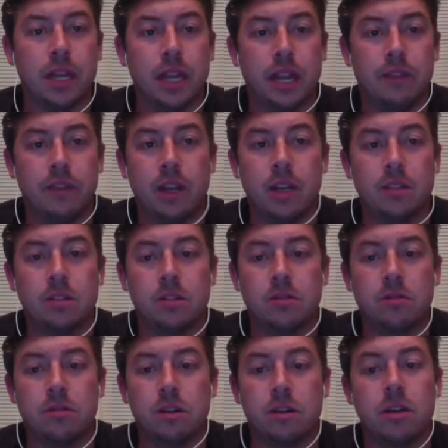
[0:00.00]
If he doesn't
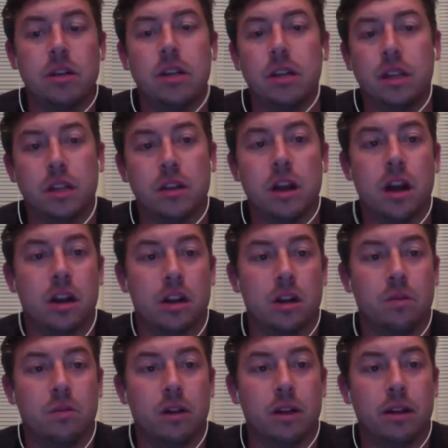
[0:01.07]
score, they're not going to
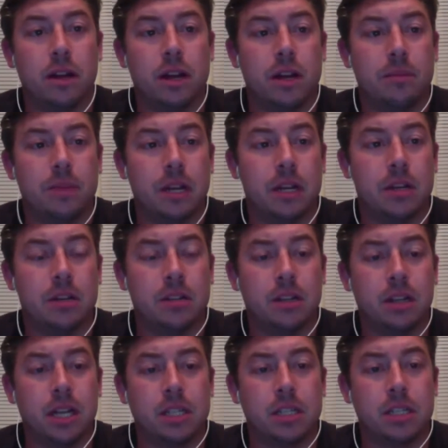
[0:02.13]
win because
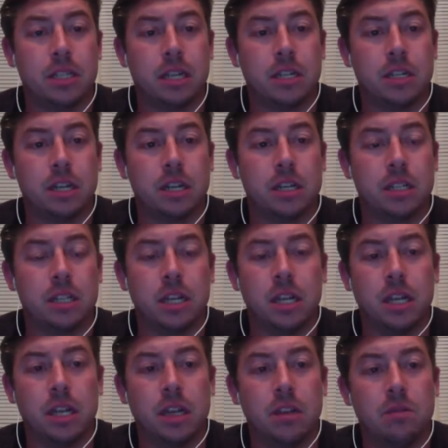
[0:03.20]
Alexis Sanchez,
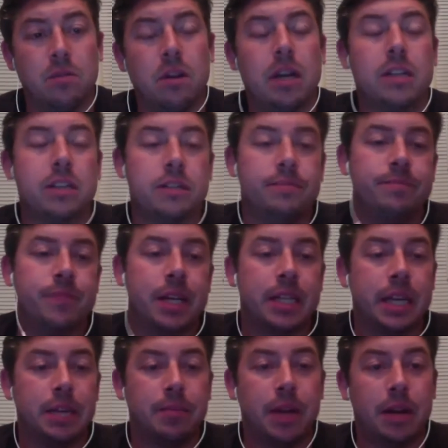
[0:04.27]
well, actually, I
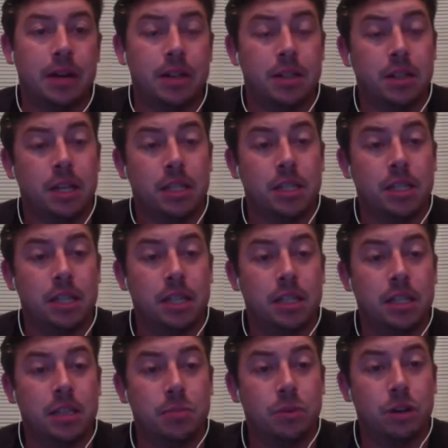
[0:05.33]
take it back because Alexis
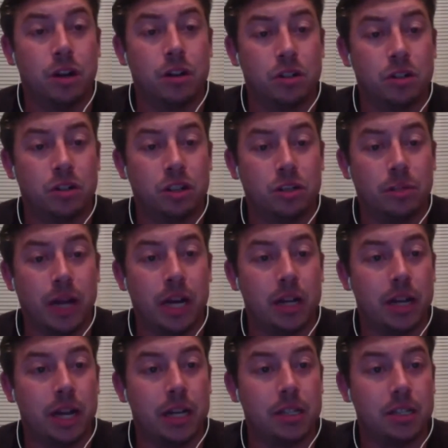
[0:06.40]
Sanchez put Arsenal on his back
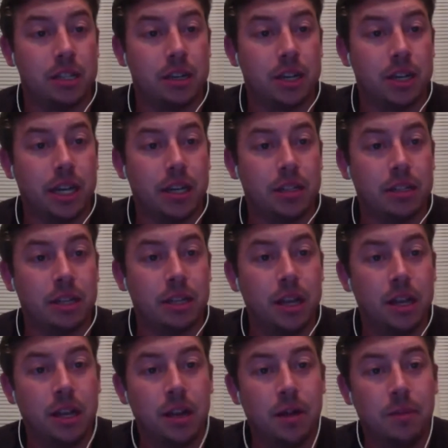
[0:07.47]
last year, I guess.
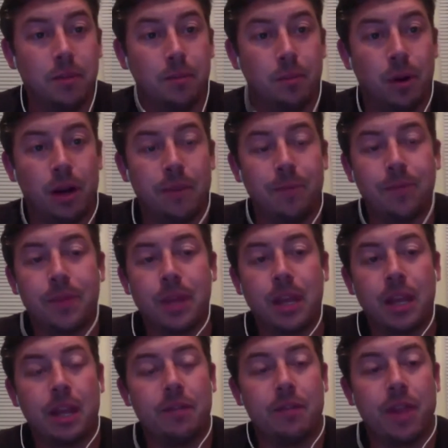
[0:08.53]
But
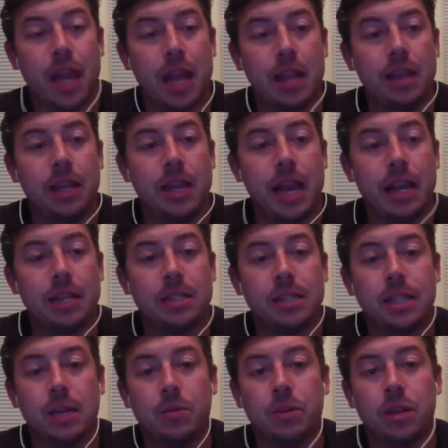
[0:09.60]
if they get in
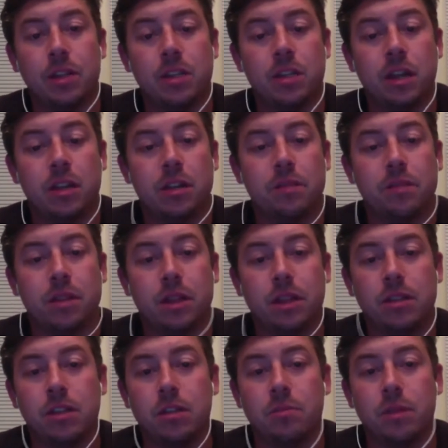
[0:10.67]
sync with each other,
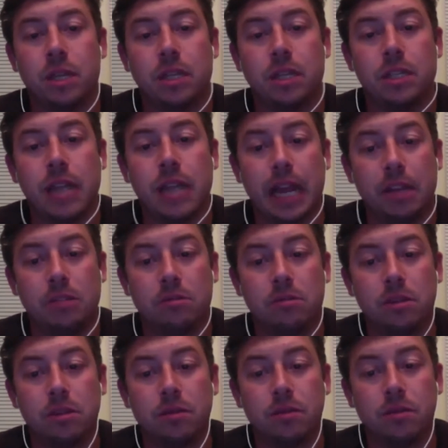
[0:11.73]
this could be
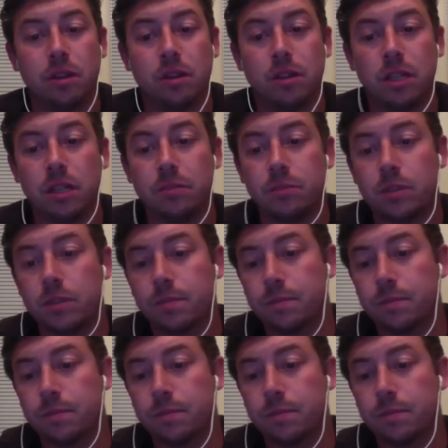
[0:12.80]
dangerous for other teams.